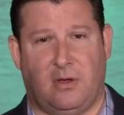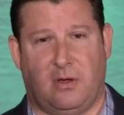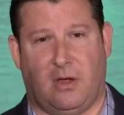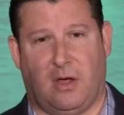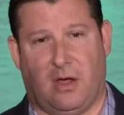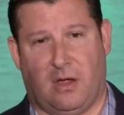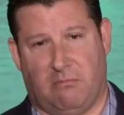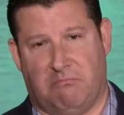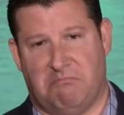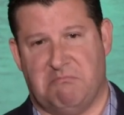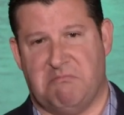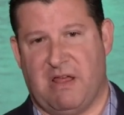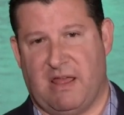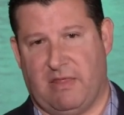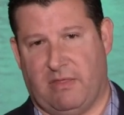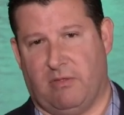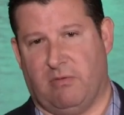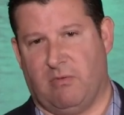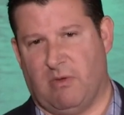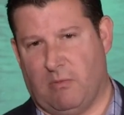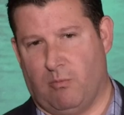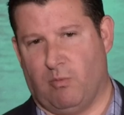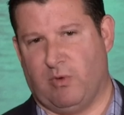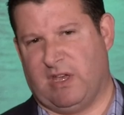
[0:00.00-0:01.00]
And, and
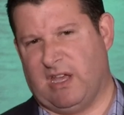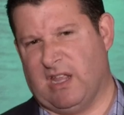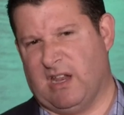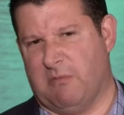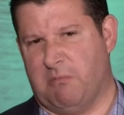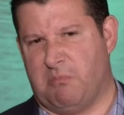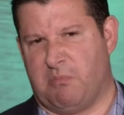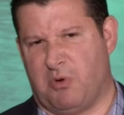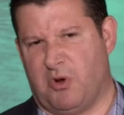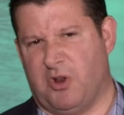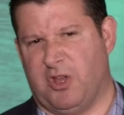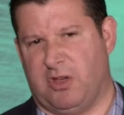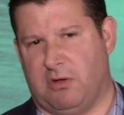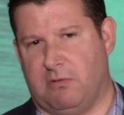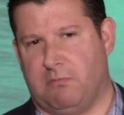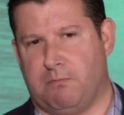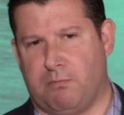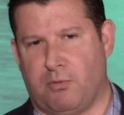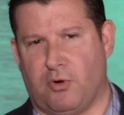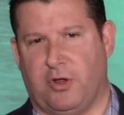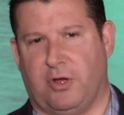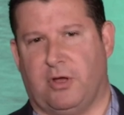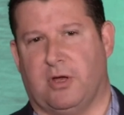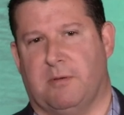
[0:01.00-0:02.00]
then we get a pretty,
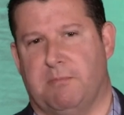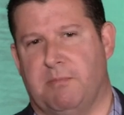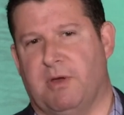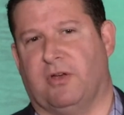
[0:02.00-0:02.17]
pretty good